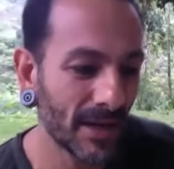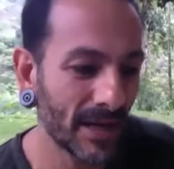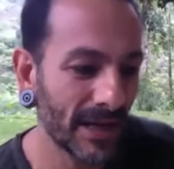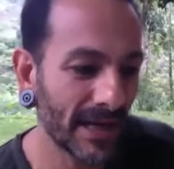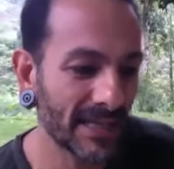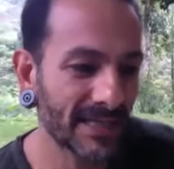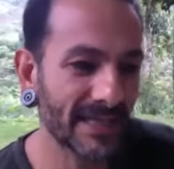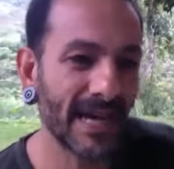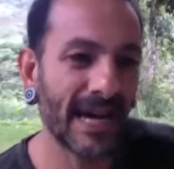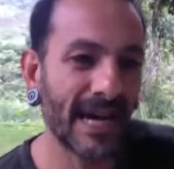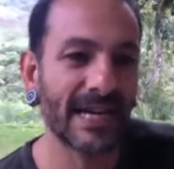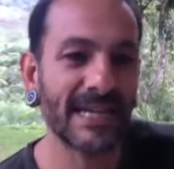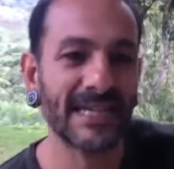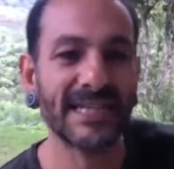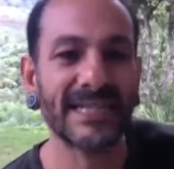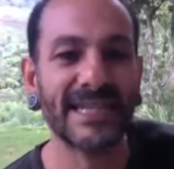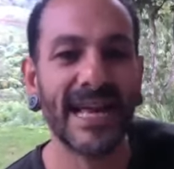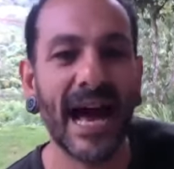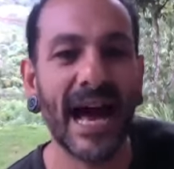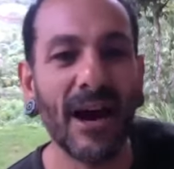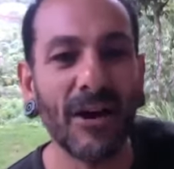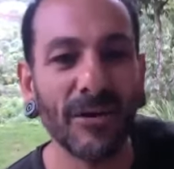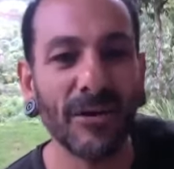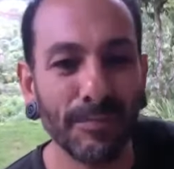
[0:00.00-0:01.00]
It's got to
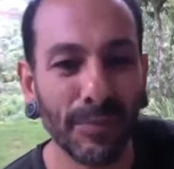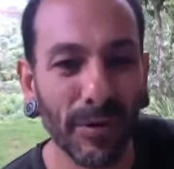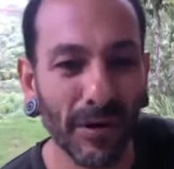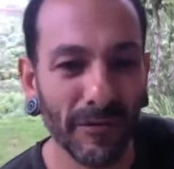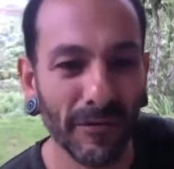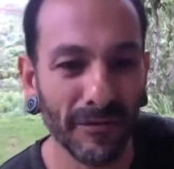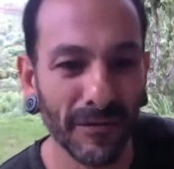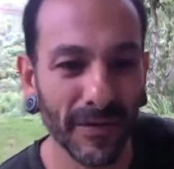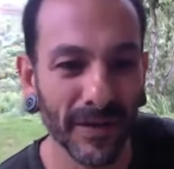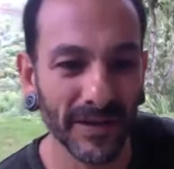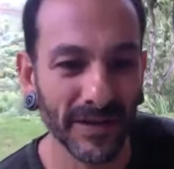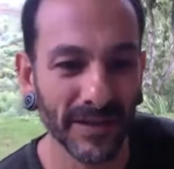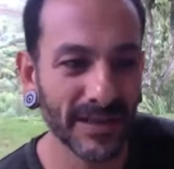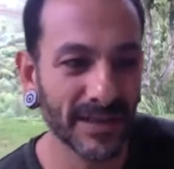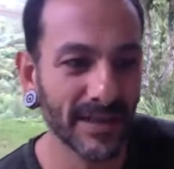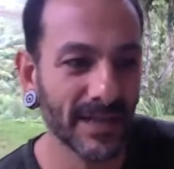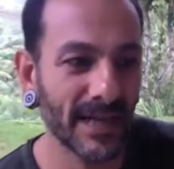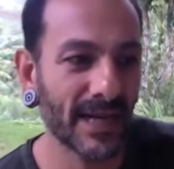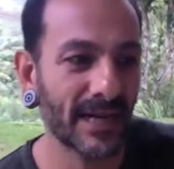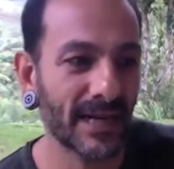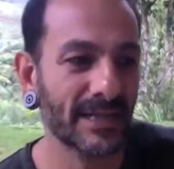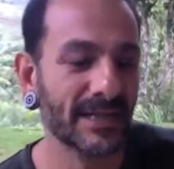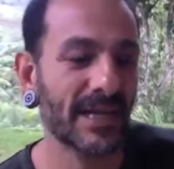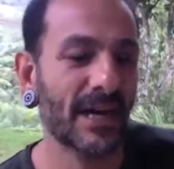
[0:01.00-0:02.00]
sound perfect. It's
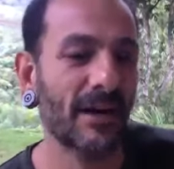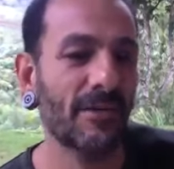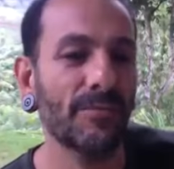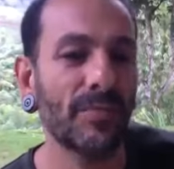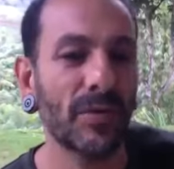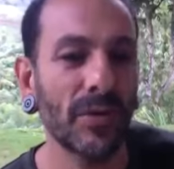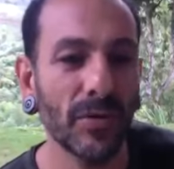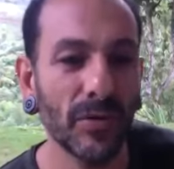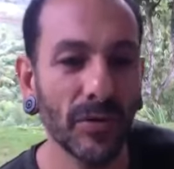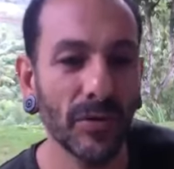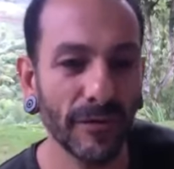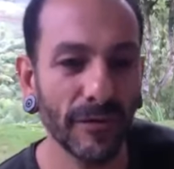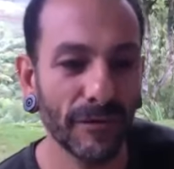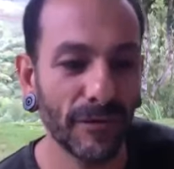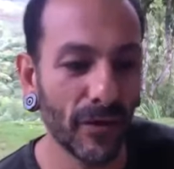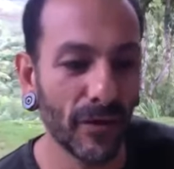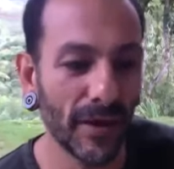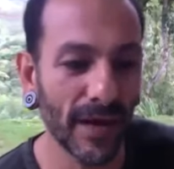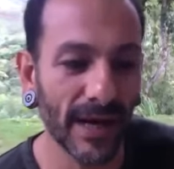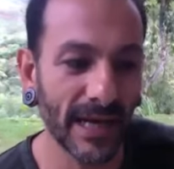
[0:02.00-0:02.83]
got to sound beautiful,